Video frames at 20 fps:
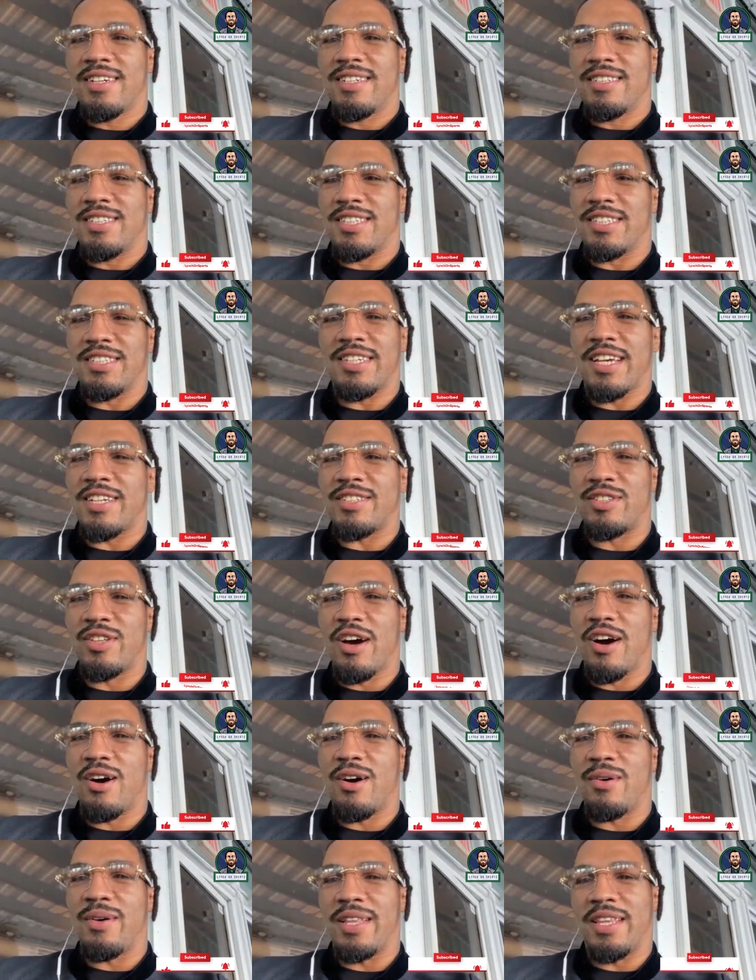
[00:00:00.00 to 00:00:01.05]
she says
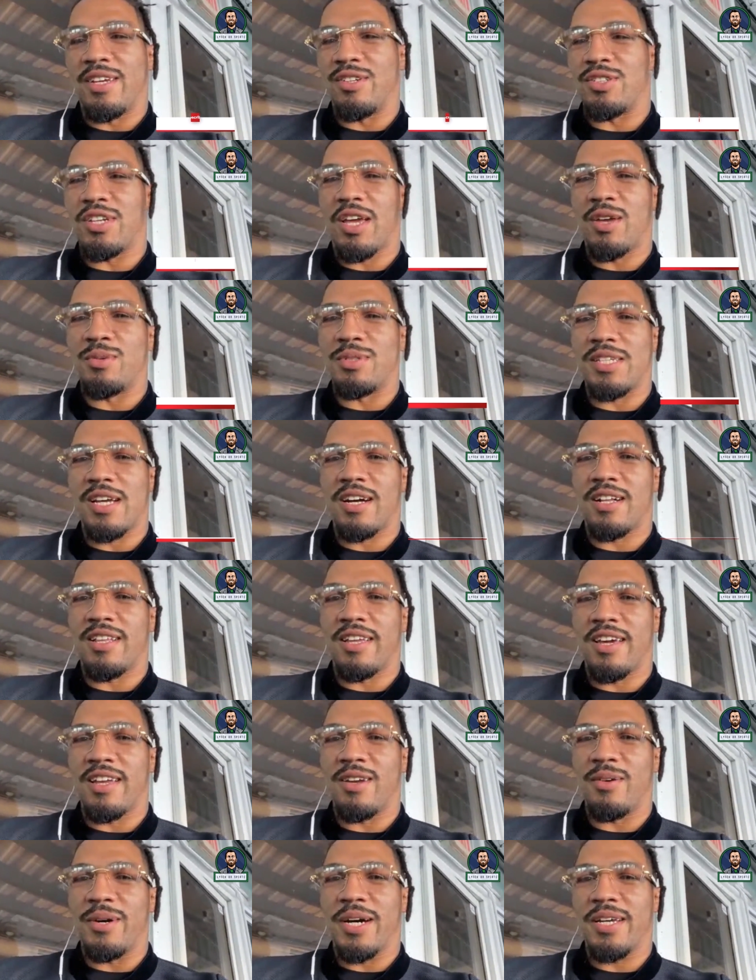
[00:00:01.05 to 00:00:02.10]
no, and then you say you was ugly
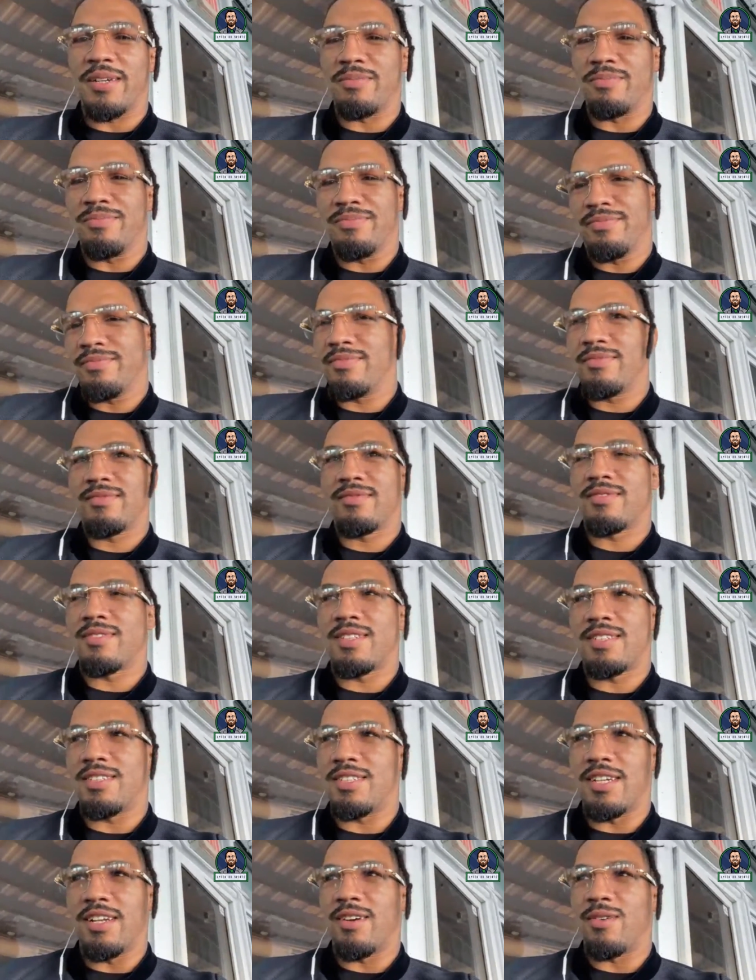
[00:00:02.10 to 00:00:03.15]
anyway,
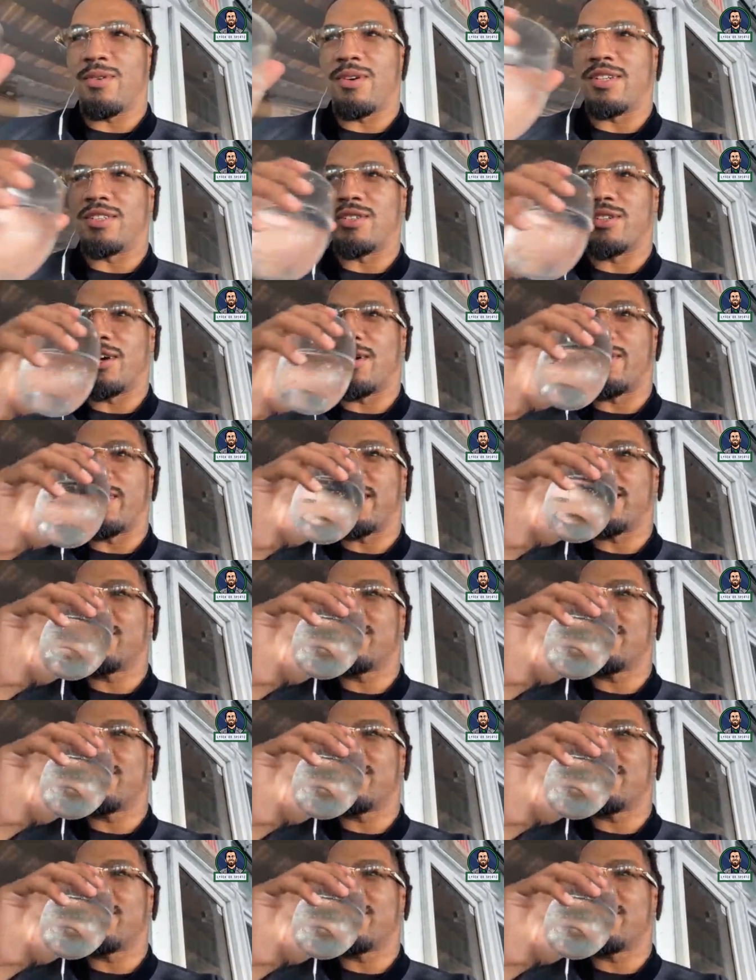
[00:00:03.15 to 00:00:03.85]
she didn't want you to know it.